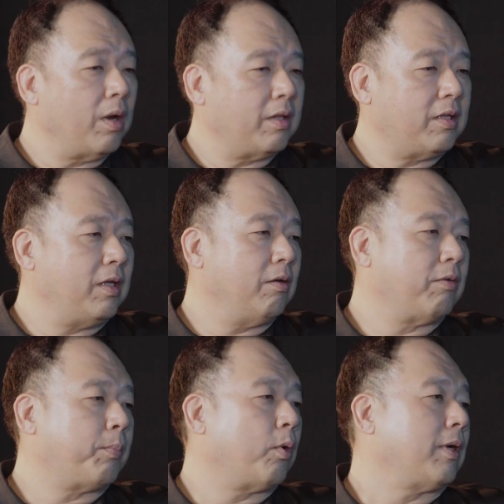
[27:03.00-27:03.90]
quality
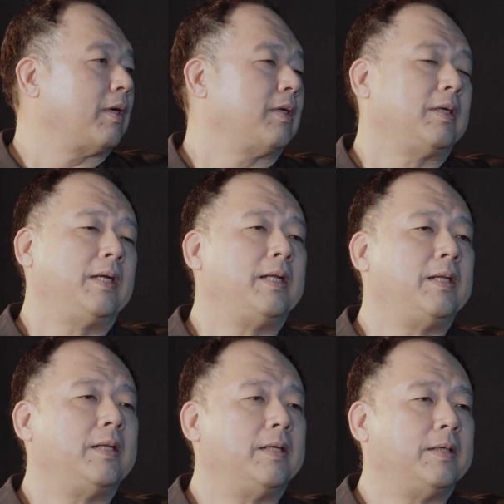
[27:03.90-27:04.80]
of the product
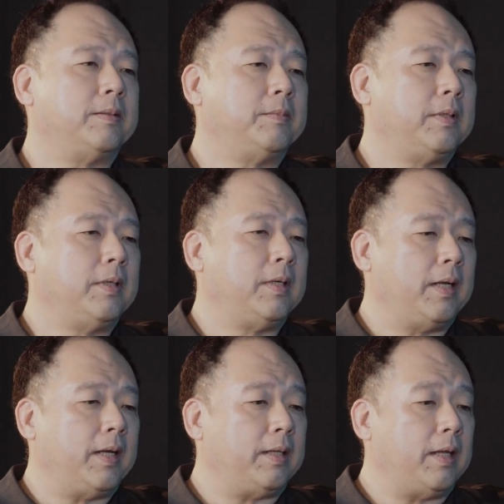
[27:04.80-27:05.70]
and uh,
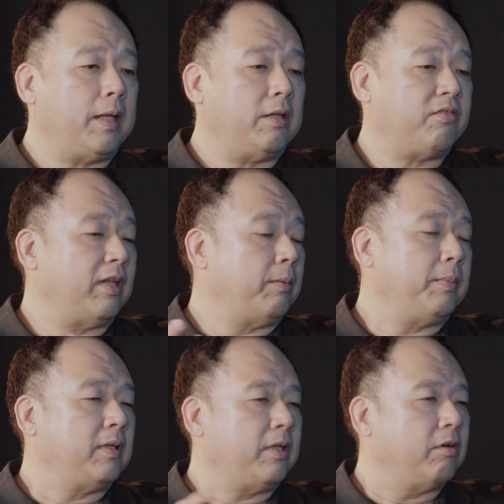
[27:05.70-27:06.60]
and and the
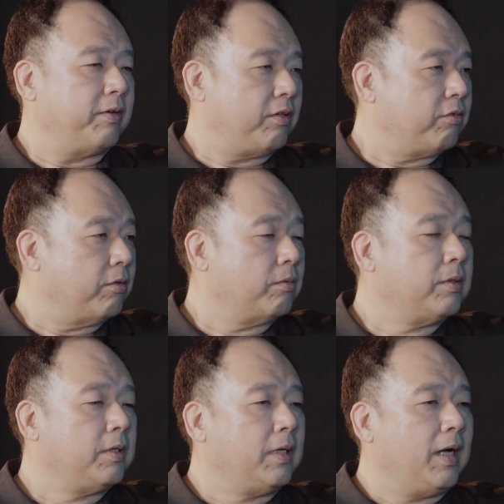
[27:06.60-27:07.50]
sellability of it.
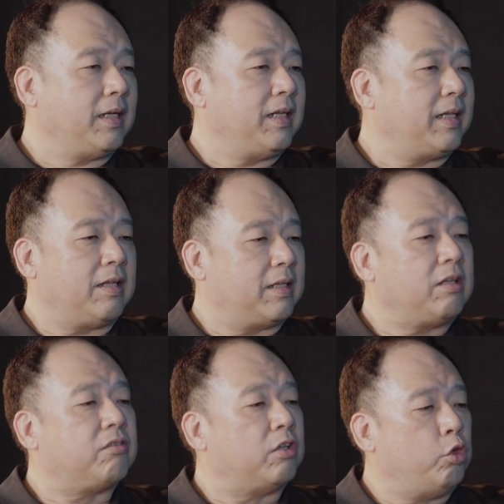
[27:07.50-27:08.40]
So I think that
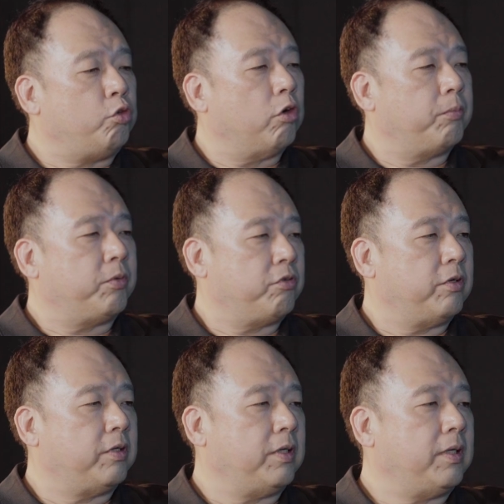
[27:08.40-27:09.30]
that's a huge
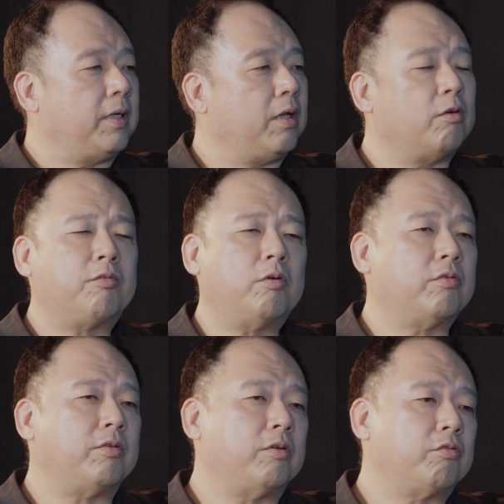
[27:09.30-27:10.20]
opportunity. And of
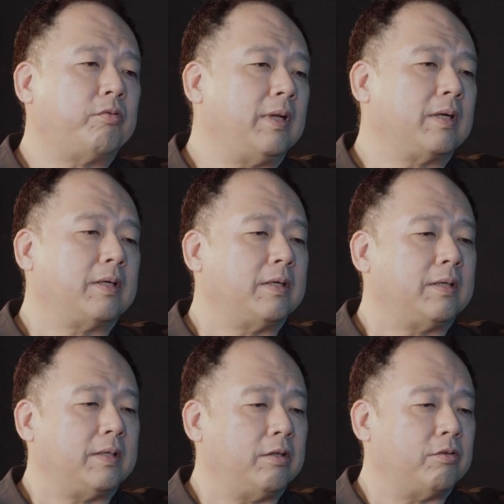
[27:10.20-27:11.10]
course, you know, Sri
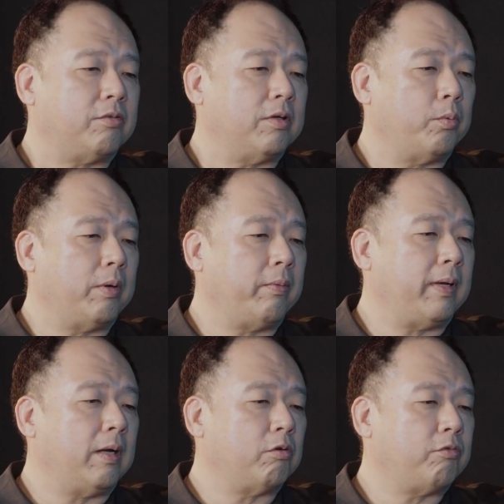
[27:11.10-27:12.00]
Lanka is uh, well
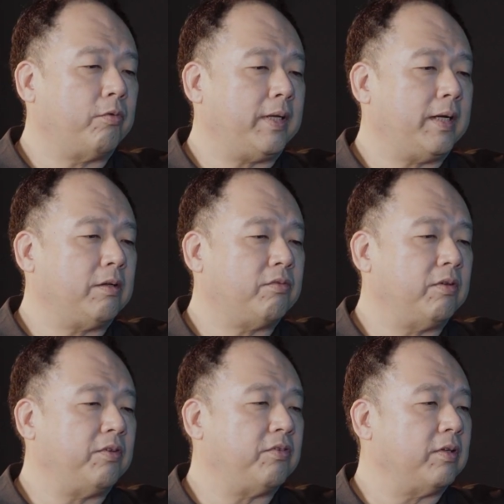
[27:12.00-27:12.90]
renowned for their
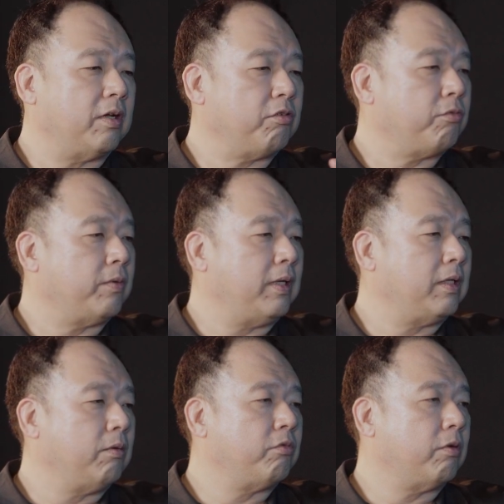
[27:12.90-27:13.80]
service industry
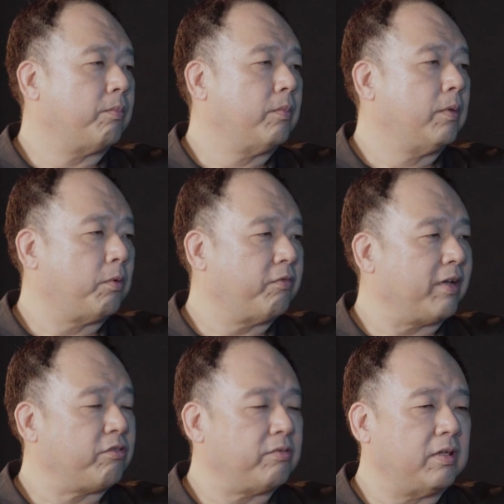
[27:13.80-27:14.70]
in terms of
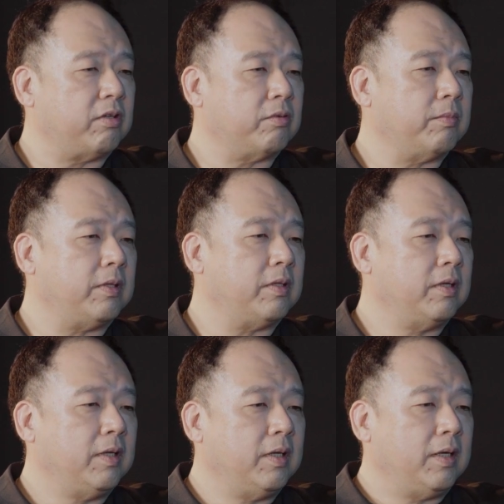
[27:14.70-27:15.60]
professionalism and
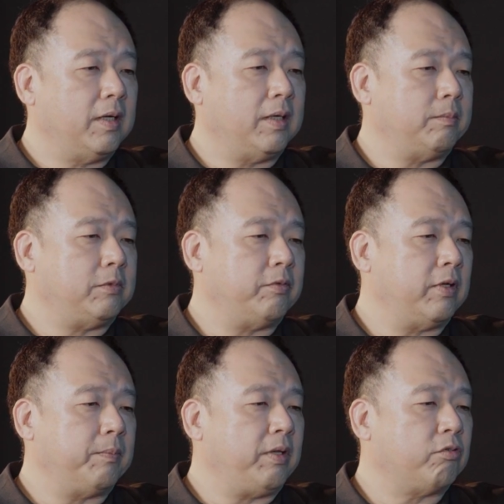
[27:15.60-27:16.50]
um,
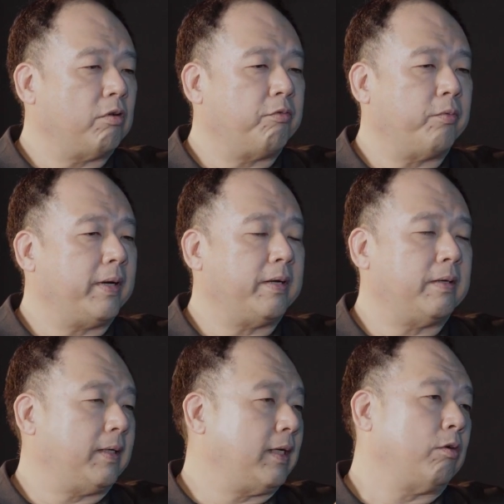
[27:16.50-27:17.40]
developing
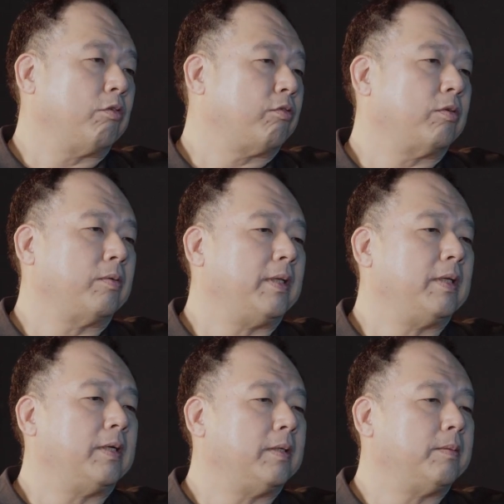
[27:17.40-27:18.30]
software and also
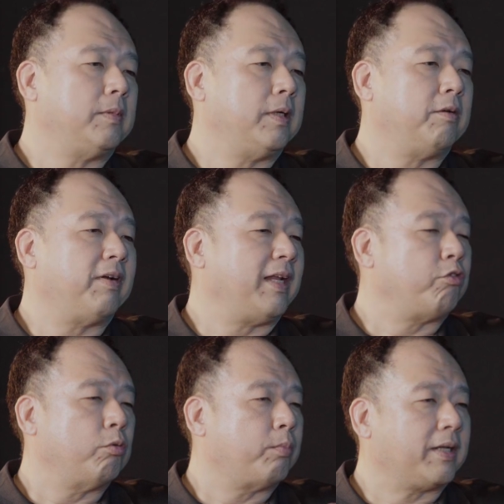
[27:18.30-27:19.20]
in uh, uh,
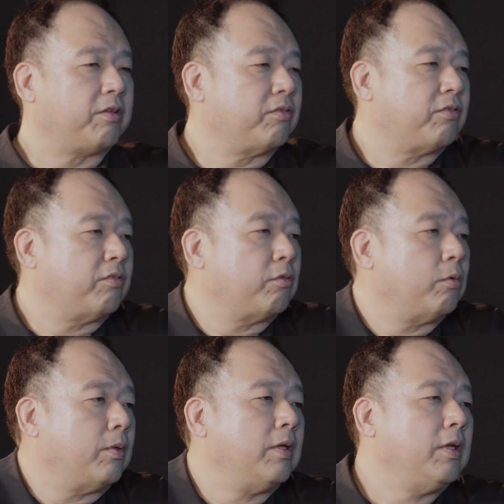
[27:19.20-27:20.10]
financial practices and
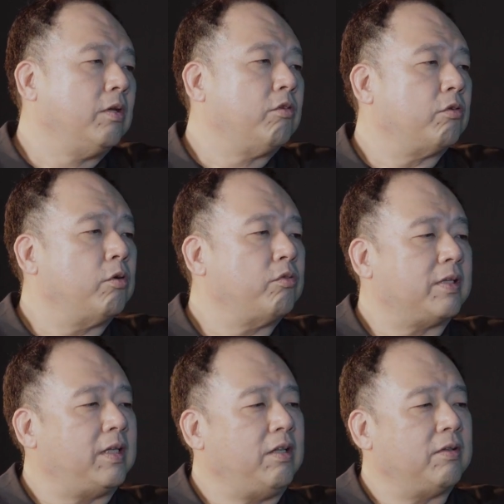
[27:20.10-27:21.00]
so on. So those
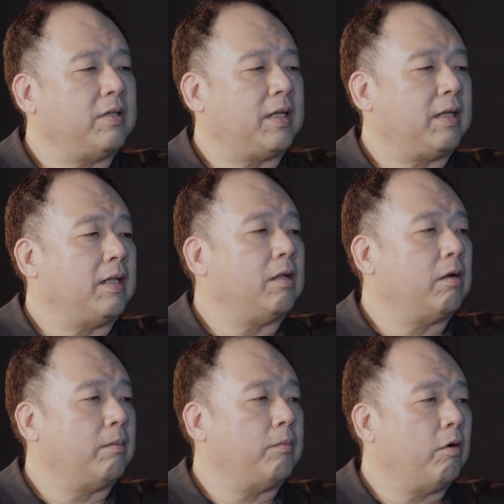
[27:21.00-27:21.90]
are things that they can
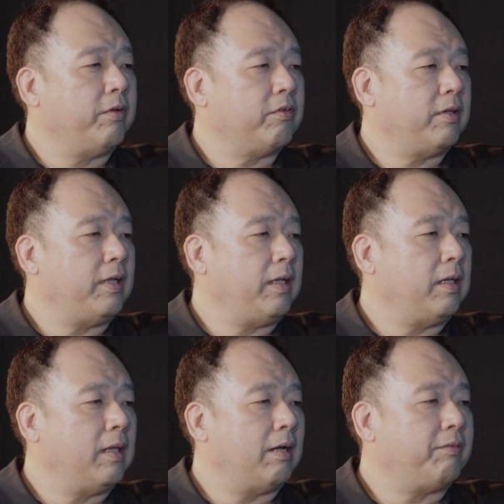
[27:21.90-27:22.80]
um,
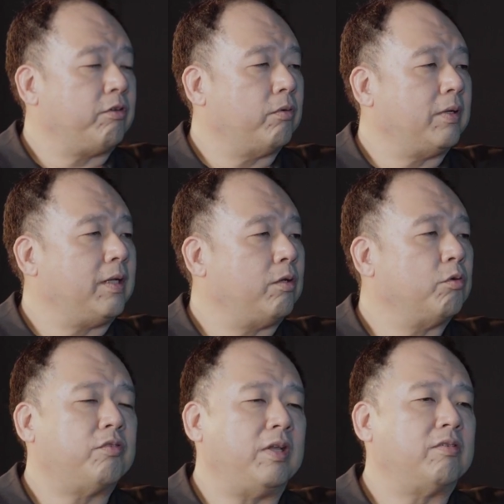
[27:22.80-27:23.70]
obviously leverage on, and
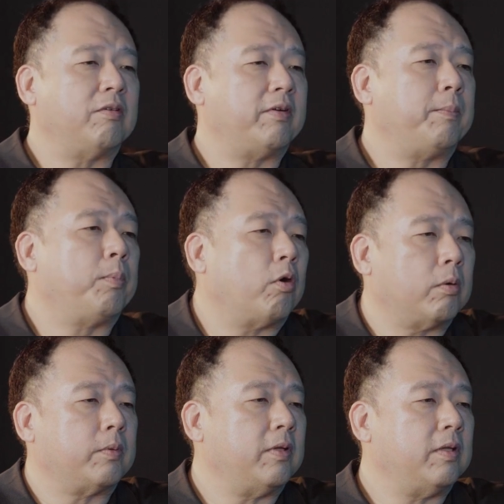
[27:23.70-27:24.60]
those things are very
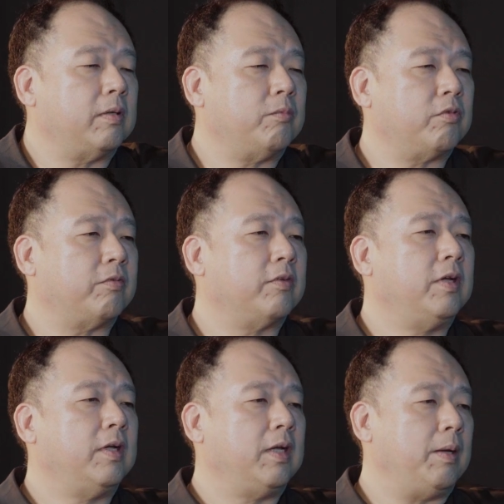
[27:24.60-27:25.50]
portable in terms of
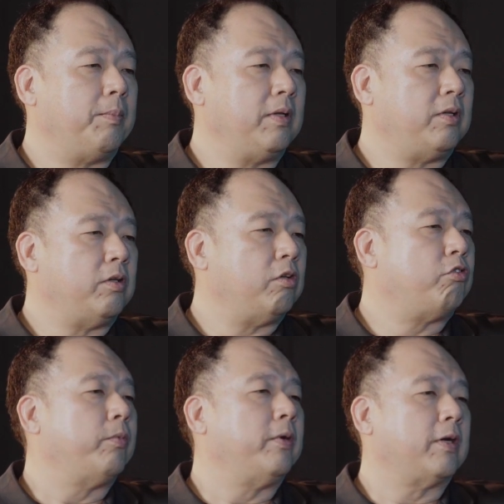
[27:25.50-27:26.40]
ability to
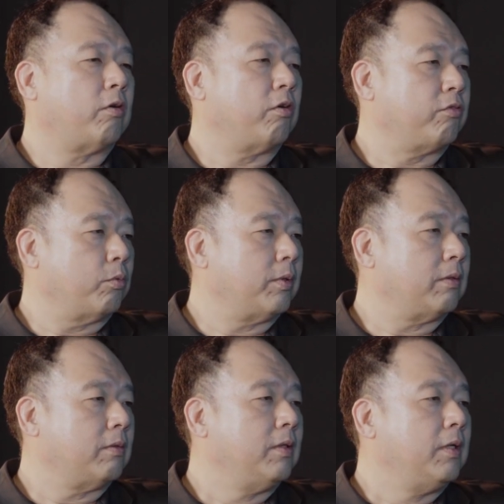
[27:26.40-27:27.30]
distribute across the
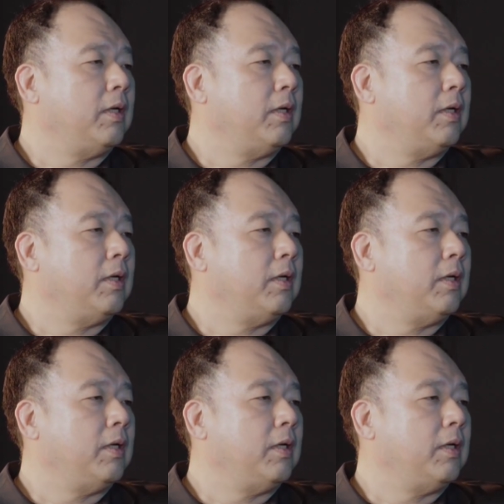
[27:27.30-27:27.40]
world.